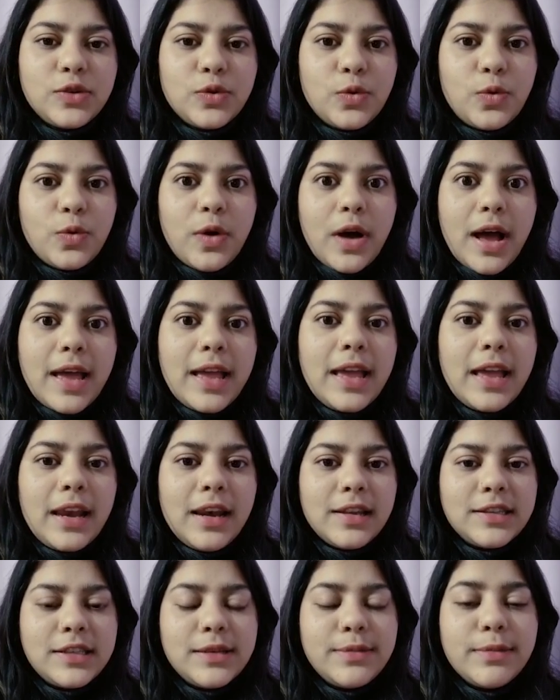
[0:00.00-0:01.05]
So I
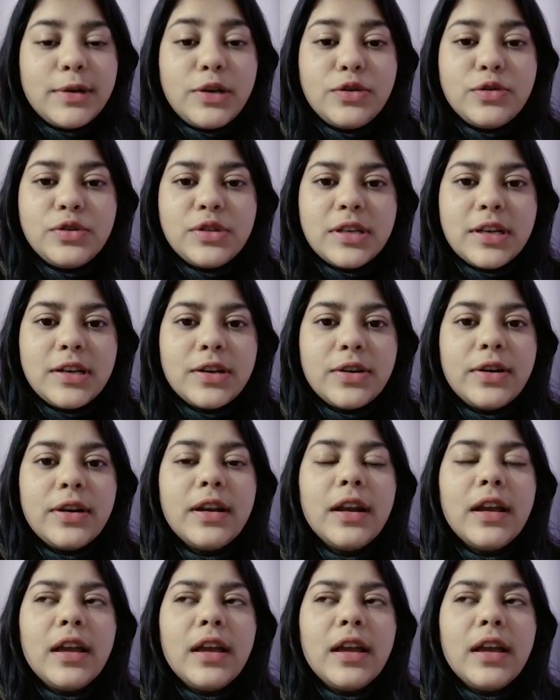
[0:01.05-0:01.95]
eligible to set an